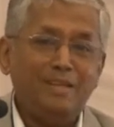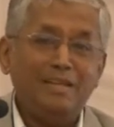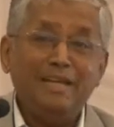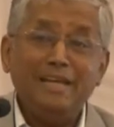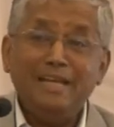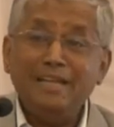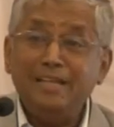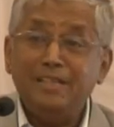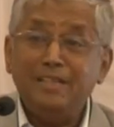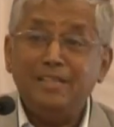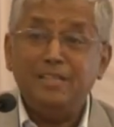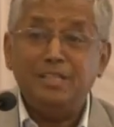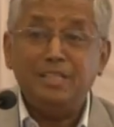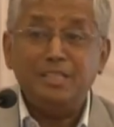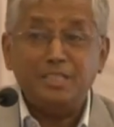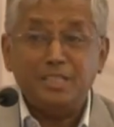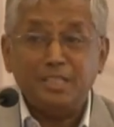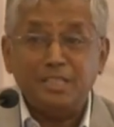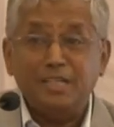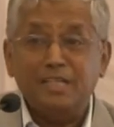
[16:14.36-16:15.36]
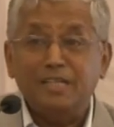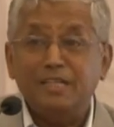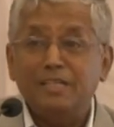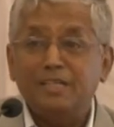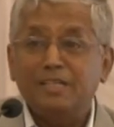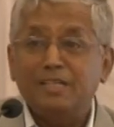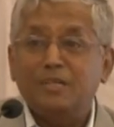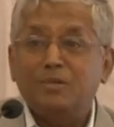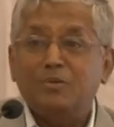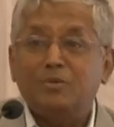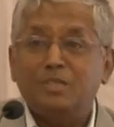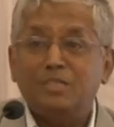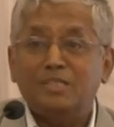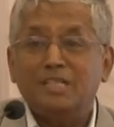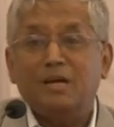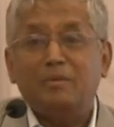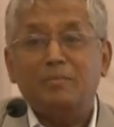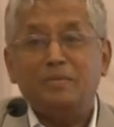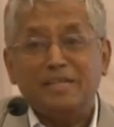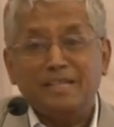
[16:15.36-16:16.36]
Kenneth Keating was
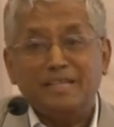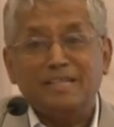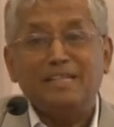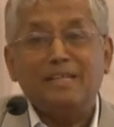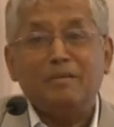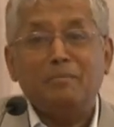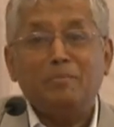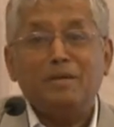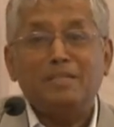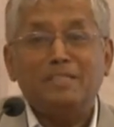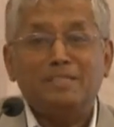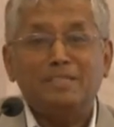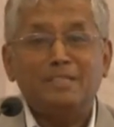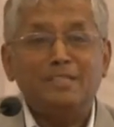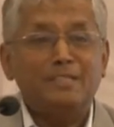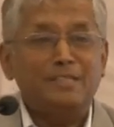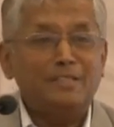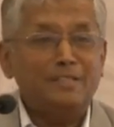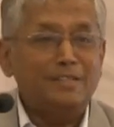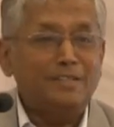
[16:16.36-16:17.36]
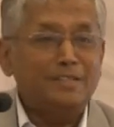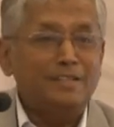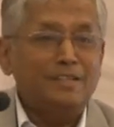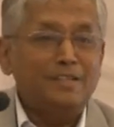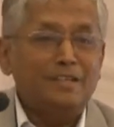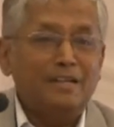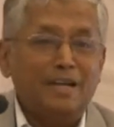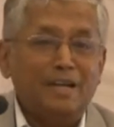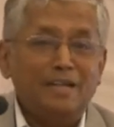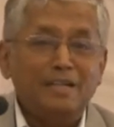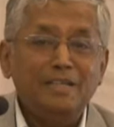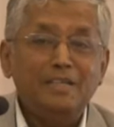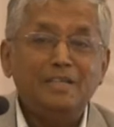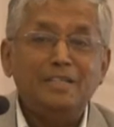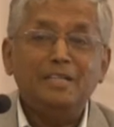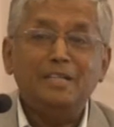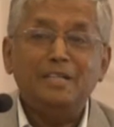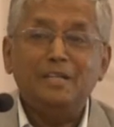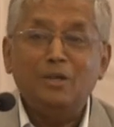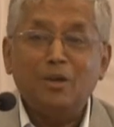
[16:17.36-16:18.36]
the American ambassador, and he
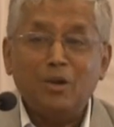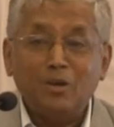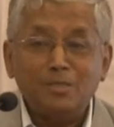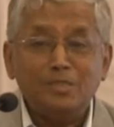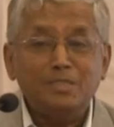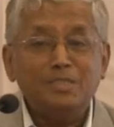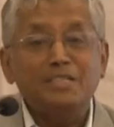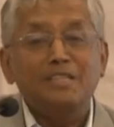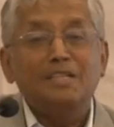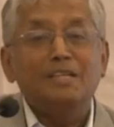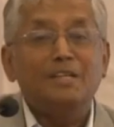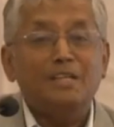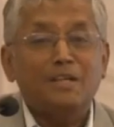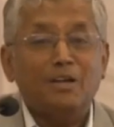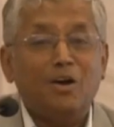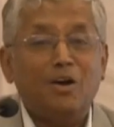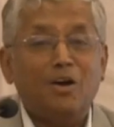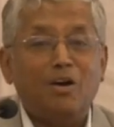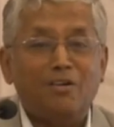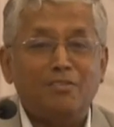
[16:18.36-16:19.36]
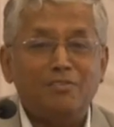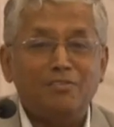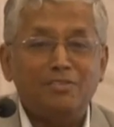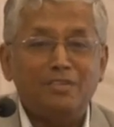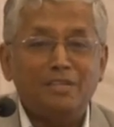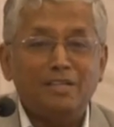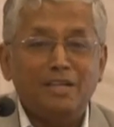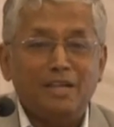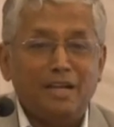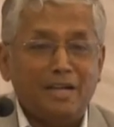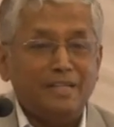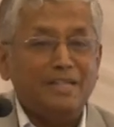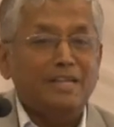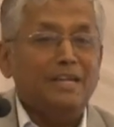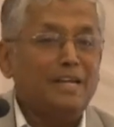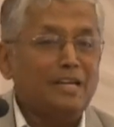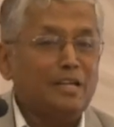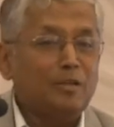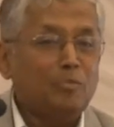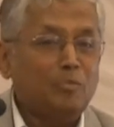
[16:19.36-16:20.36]
did not see her off at the
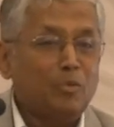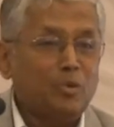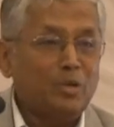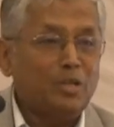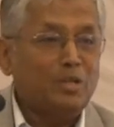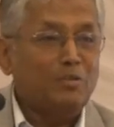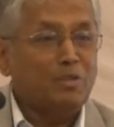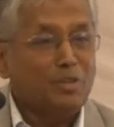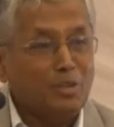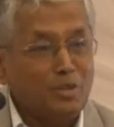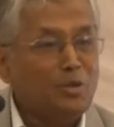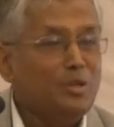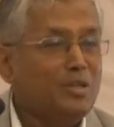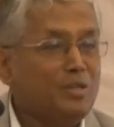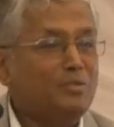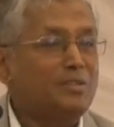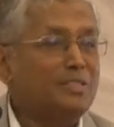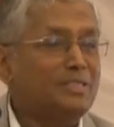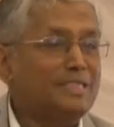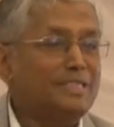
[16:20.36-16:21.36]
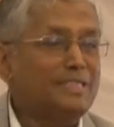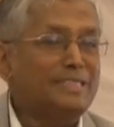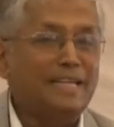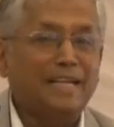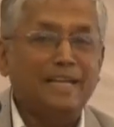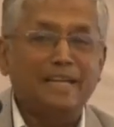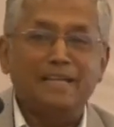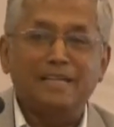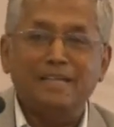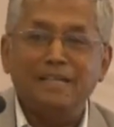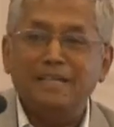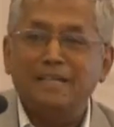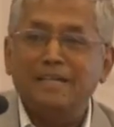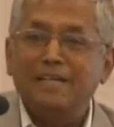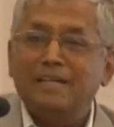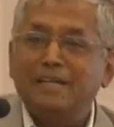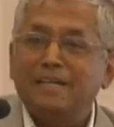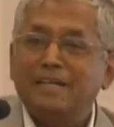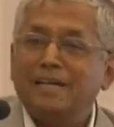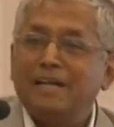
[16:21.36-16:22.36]
airport, even though he was in Delhi,
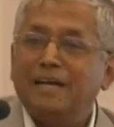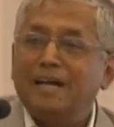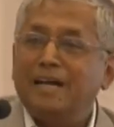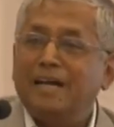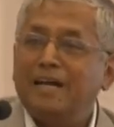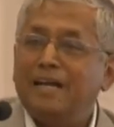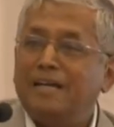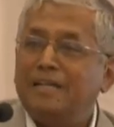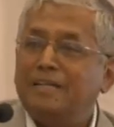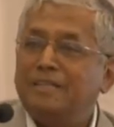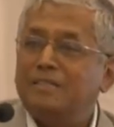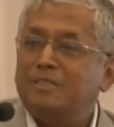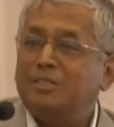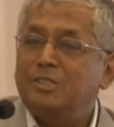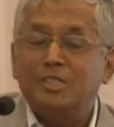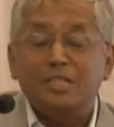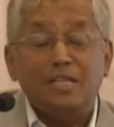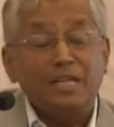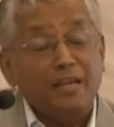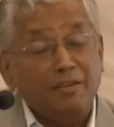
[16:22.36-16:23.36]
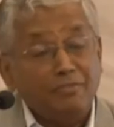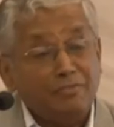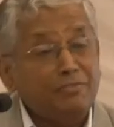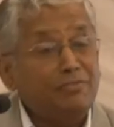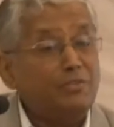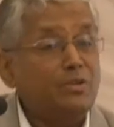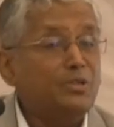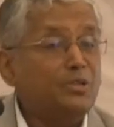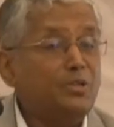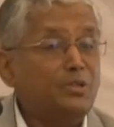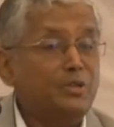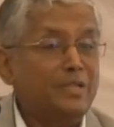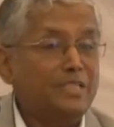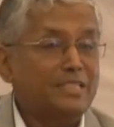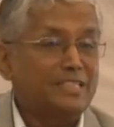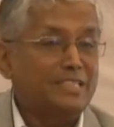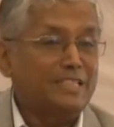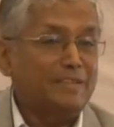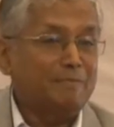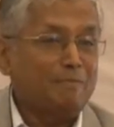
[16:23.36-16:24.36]
and she left for
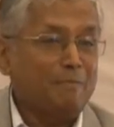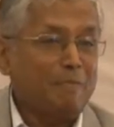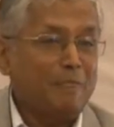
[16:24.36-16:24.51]
USA.